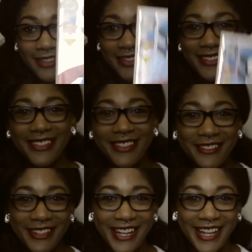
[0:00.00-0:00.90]
It's
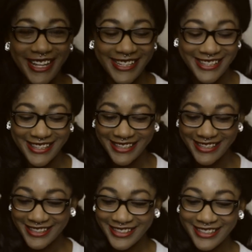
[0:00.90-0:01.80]
so nice.
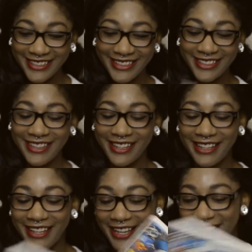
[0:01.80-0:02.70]

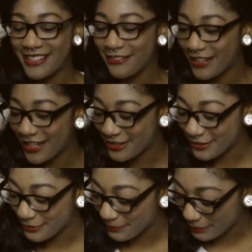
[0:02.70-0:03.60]
Yeah, so we got a
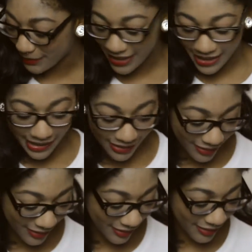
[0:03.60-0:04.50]
Superman.
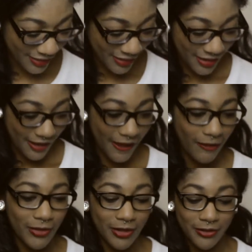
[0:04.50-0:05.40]
I
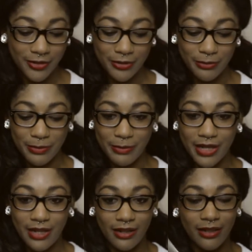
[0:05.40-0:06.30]
have another Superman, and